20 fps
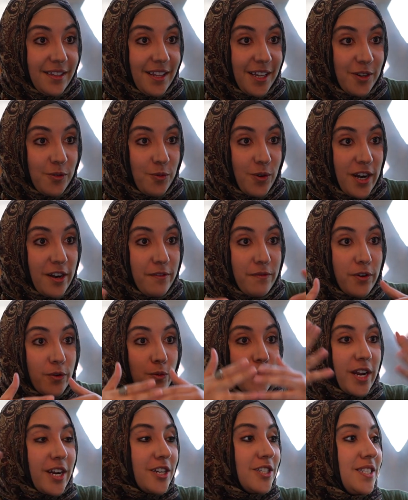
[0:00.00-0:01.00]
Like, whatever
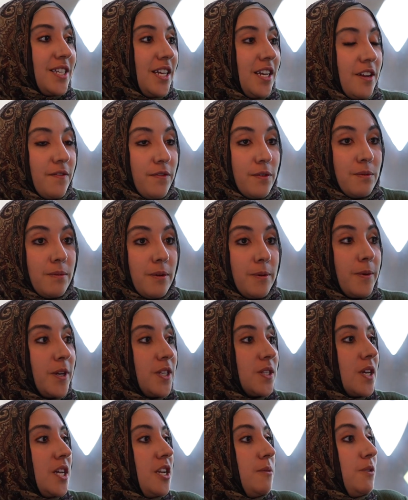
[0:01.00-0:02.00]
we are seeking from the people,
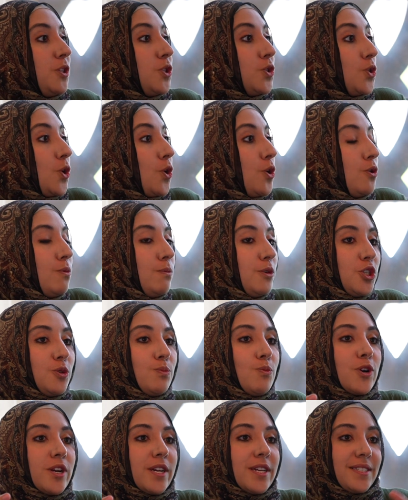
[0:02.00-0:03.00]
it's going to be so much
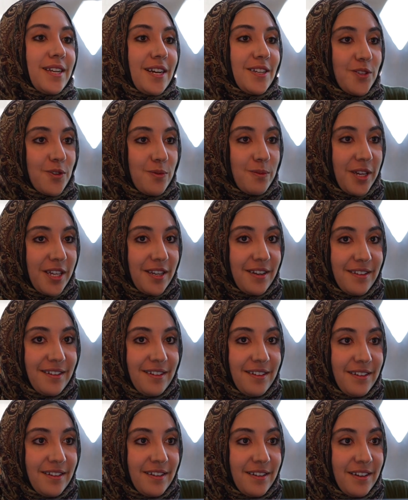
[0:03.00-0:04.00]
more exacerbated.
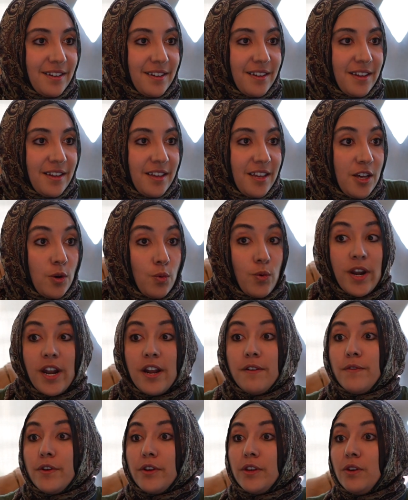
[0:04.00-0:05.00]

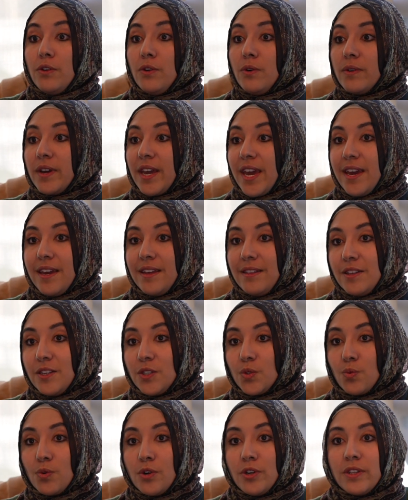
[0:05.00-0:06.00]
Whatever you don't get in
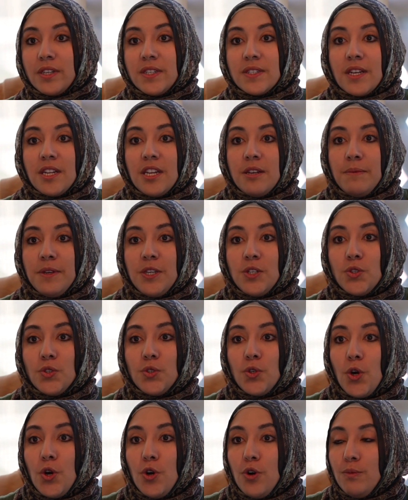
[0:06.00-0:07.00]
this world is going to be
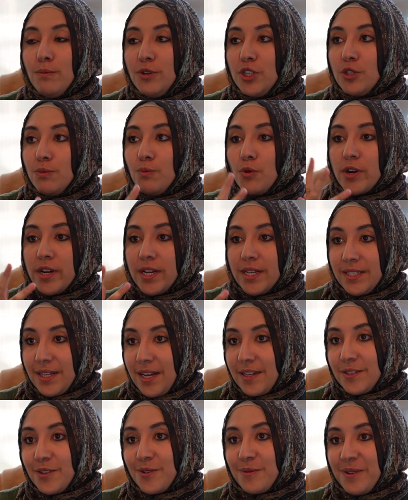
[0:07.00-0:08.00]
so much more
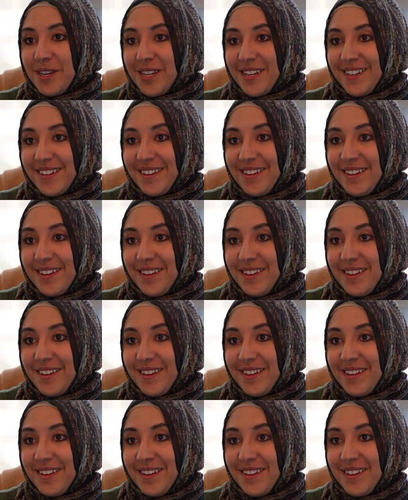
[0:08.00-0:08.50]
exacerbated.